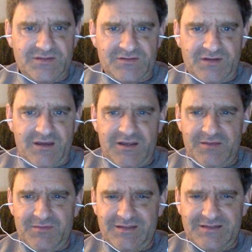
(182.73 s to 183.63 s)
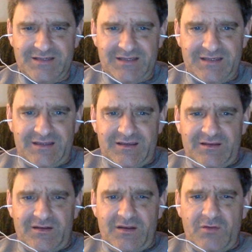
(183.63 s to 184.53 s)
on him. He's
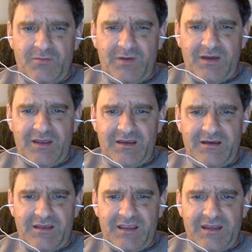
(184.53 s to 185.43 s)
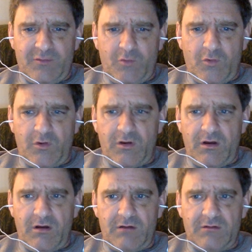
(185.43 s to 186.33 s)
known by Andy
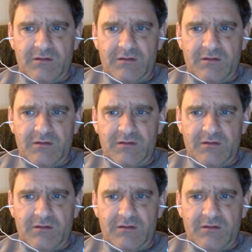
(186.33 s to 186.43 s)
Warhol.